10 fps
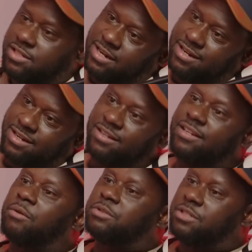that day.
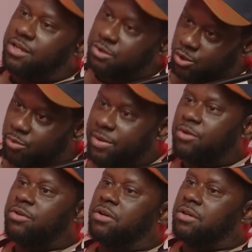Goods, that okay. Day, he's on
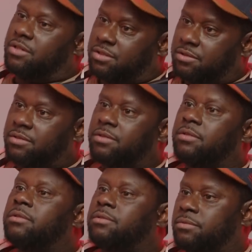Battle okay, Goods. Okay, okay, okay.
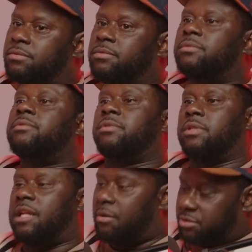
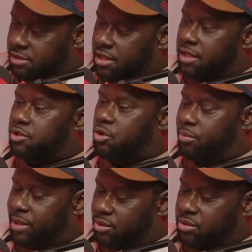And that was the day they saw him
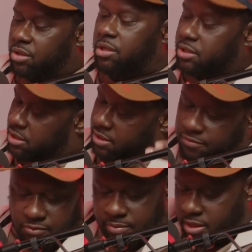Battle Goods. And then
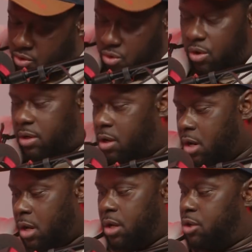from then on,
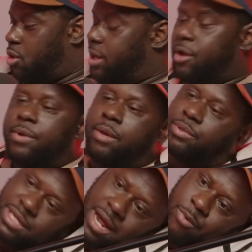you know, he, he
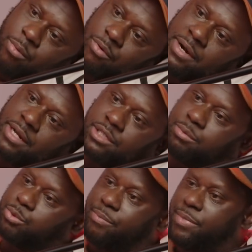was up already because he
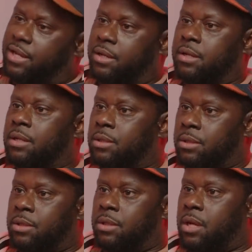was with me.
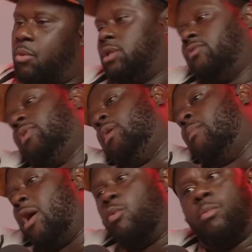Okay. It wasn't really
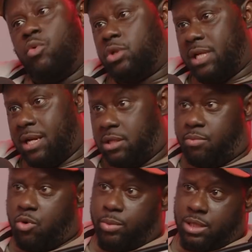about what Mook said at the
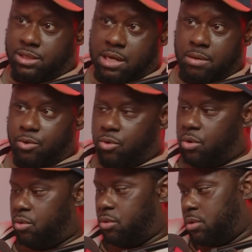moment because I, you
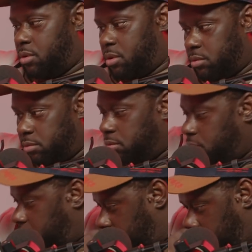know,
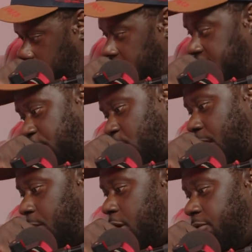it's people
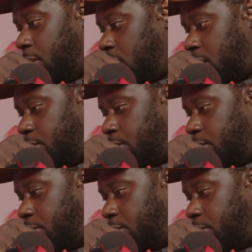that if murder could